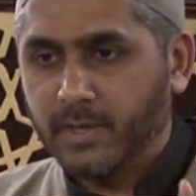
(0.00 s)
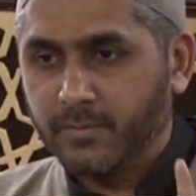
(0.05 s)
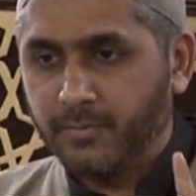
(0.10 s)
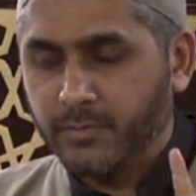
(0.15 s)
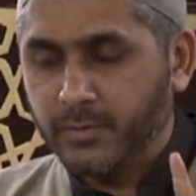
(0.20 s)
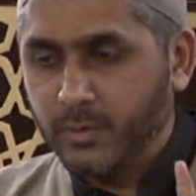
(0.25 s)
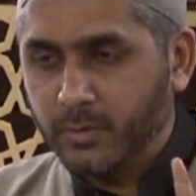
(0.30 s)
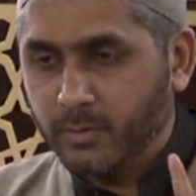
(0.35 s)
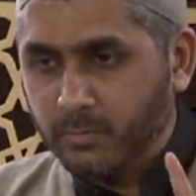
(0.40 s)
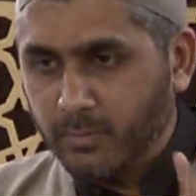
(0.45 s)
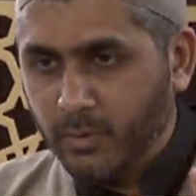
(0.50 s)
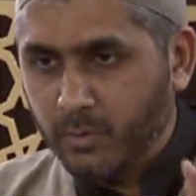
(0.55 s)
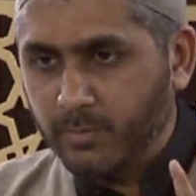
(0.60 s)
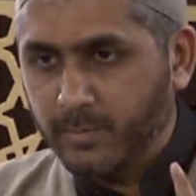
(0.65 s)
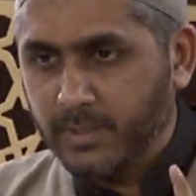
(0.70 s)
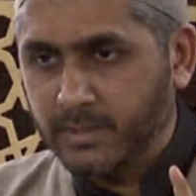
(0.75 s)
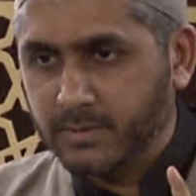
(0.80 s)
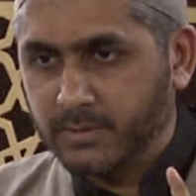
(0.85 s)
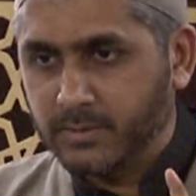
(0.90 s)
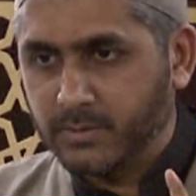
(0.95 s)
a few
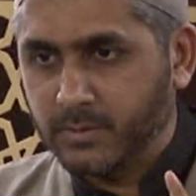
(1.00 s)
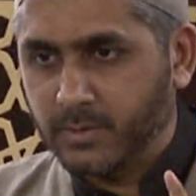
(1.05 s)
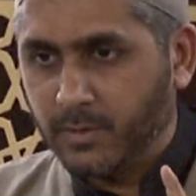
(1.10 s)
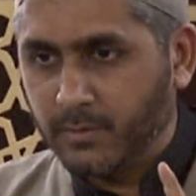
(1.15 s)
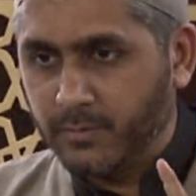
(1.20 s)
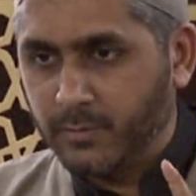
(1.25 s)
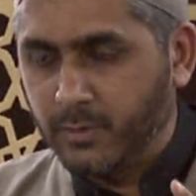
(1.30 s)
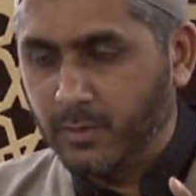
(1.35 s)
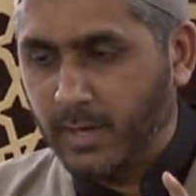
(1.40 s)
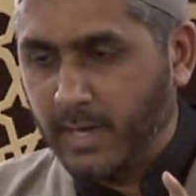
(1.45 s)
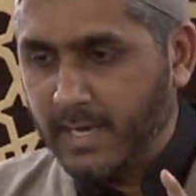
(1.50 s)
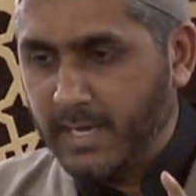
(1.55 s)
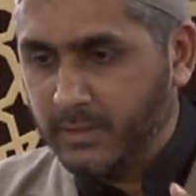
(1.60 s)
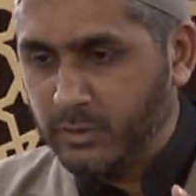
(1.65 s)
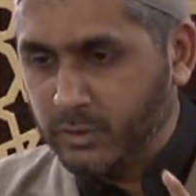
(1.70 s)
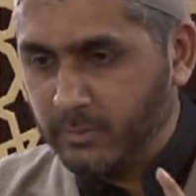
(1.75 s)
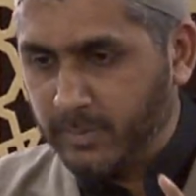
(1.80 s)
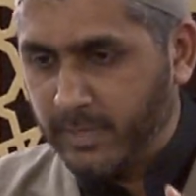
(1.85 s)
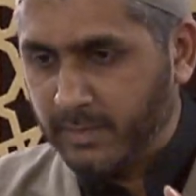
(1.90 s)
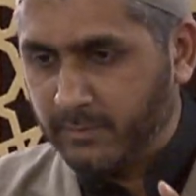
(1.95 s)
moments of dua
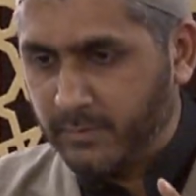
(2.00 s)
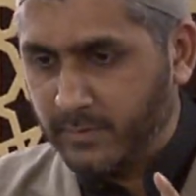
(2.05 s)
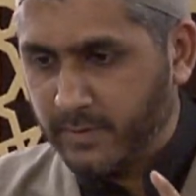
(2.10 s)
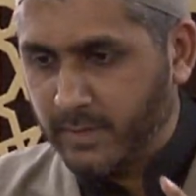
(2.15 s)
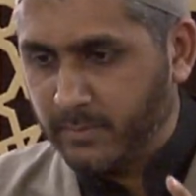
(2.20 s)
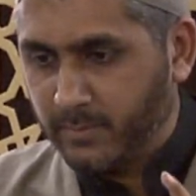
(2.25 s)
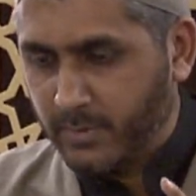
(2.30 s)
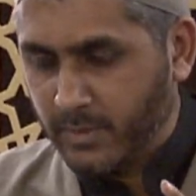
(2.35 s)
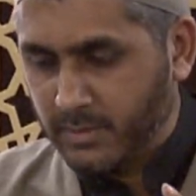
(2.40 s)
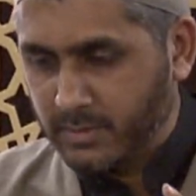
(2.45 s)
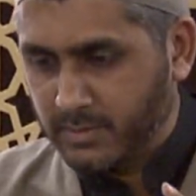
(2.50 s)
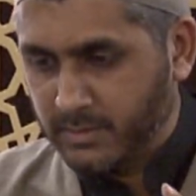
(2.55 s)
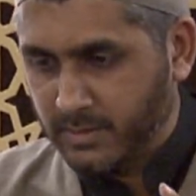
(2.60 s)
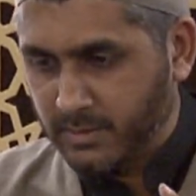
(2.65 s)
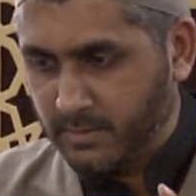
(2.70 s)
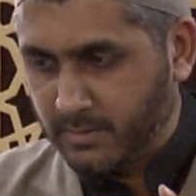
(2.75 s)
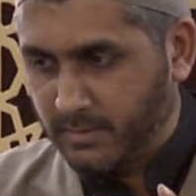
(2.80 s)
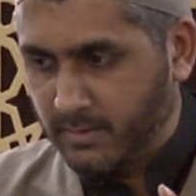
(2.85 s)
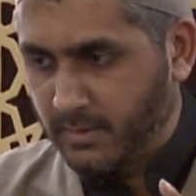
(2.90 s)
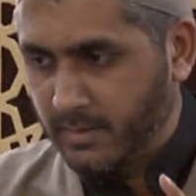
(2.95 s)
to make for that
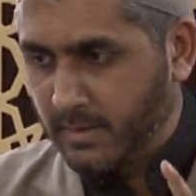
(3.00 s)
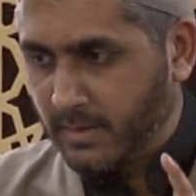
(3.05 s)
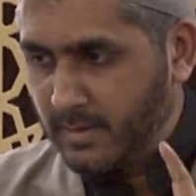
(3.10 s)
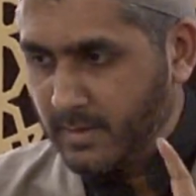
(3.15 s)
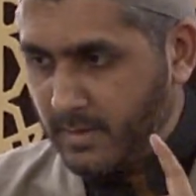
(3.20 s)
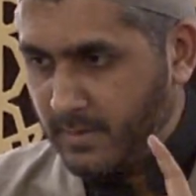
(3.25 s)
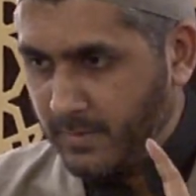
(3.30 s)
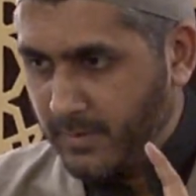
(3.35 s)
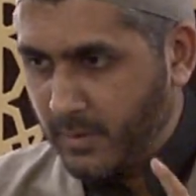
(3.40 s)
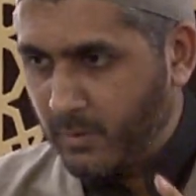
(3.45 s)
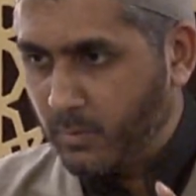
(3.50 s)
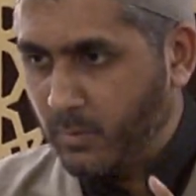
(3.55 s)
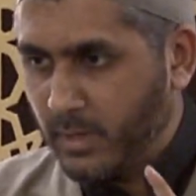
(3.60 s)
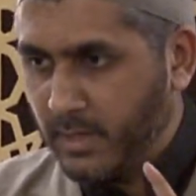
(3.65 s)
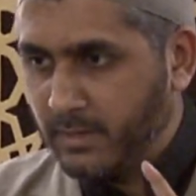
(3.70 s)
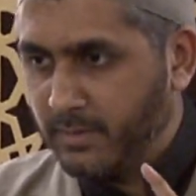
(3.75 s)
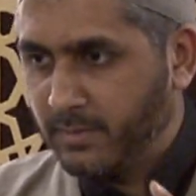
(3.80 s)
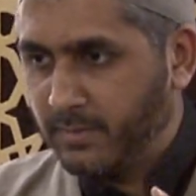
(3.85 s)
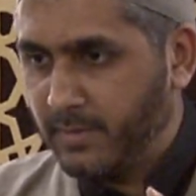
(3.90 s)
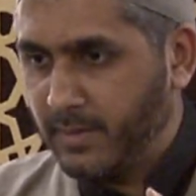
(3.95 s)
person, the
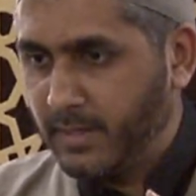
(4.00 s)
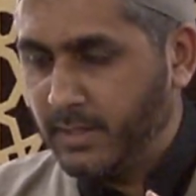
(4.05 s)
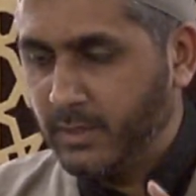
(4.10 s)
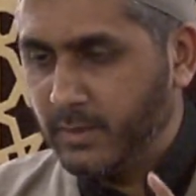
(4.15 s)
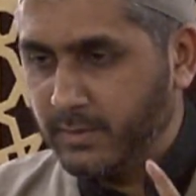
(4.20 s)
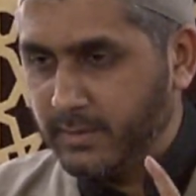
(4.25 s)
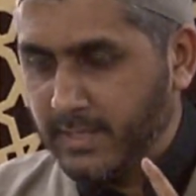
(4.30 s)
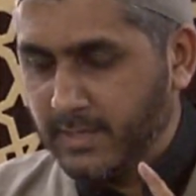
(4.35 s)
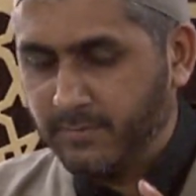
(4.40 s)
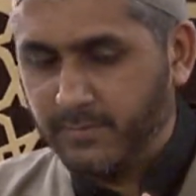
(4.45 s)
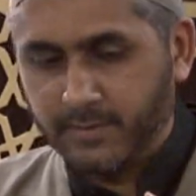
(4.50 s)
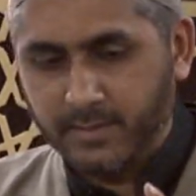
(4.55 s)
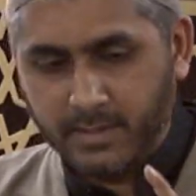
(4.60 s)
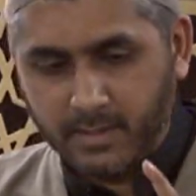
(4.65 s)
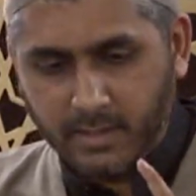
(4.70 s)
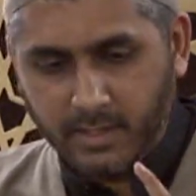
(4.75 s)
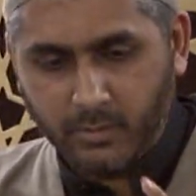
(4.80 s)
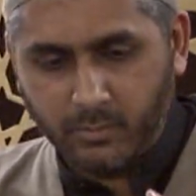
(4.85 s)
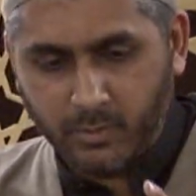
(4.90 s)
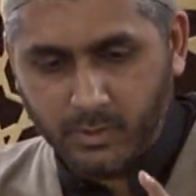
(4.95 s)
one thing you
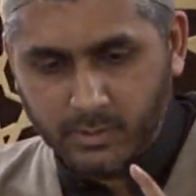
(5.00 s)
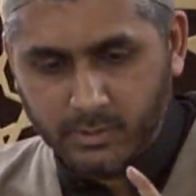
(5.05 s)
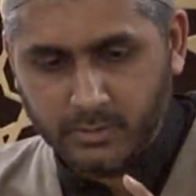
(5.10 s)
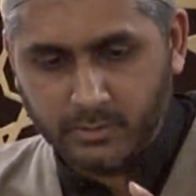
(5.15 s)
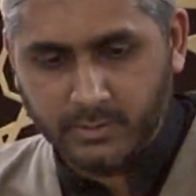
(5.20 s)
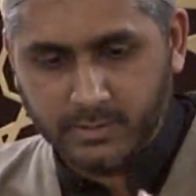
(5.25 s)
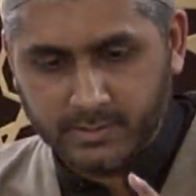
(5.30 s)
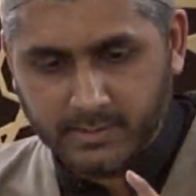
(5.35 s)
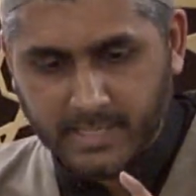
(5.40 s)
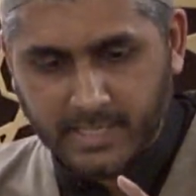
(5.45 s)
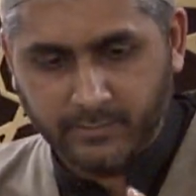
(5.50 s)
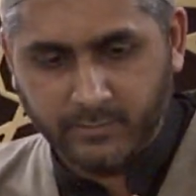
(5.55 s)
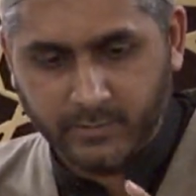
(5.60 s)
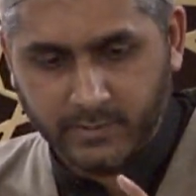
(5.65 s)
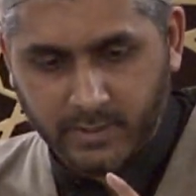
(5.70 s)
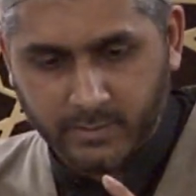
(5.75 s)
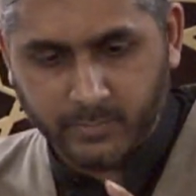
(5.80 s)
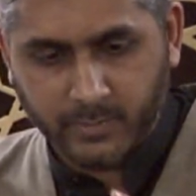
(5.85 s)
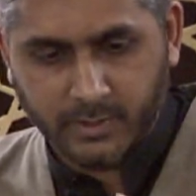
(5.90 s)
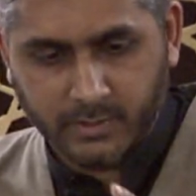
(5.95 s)
definitely want to recite for
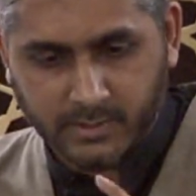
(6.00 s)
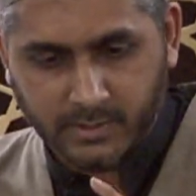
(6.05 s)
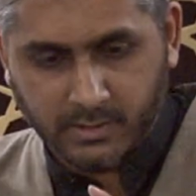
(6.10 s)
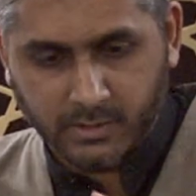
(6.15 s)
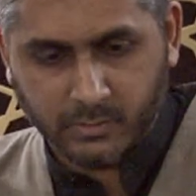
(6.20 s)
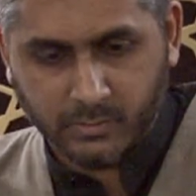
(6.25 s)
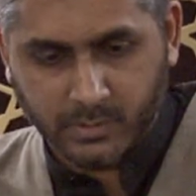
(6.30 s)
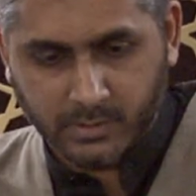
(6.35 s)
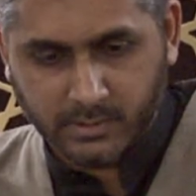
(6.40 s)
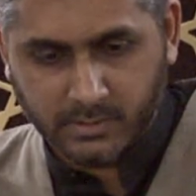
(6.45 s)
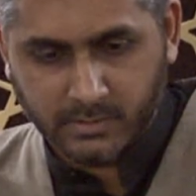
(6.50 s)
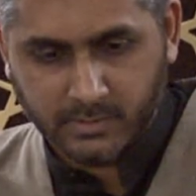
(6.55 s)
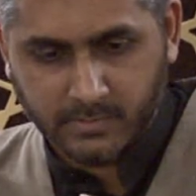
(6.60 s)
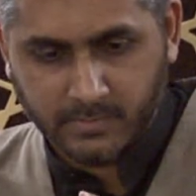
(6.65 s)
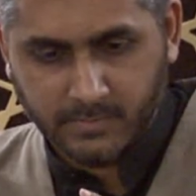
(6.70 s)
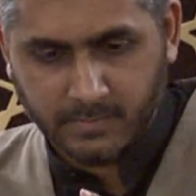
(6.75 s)
that person is what?